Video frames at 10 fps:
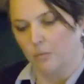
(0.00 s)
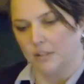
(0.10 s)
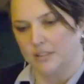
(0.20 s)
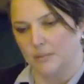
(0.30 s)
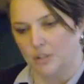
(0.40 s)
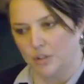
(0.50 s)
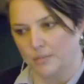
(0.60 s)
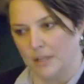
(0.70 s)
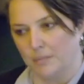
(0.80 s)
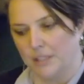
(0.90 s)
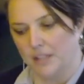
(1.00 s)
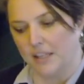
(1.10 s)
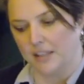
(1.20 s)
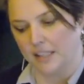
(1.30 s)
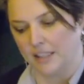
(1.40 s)
what some issues might be
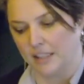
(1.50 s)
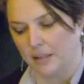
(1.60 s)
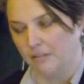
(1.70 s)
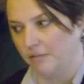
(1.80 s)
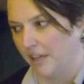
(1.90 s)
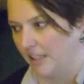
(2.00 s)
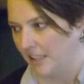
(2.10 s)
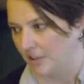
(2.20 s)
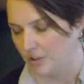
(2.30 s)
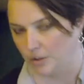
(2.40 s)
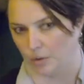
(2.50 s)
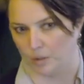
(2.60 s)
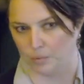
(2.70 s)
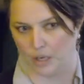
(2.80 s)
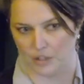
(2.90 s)
that then can get fed into
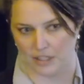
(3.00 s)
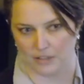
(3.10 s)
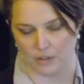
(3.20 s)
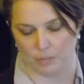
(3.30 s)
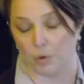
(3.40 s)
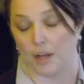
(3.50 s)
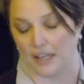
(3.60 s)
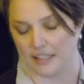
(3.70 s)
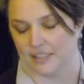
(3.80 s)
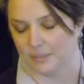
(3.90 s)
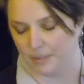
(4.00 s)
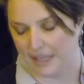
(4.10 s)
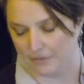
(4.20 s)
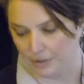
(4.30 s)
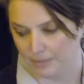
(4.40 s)
our project or product
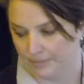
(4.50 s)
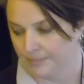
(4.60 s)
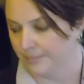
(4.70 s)
platform.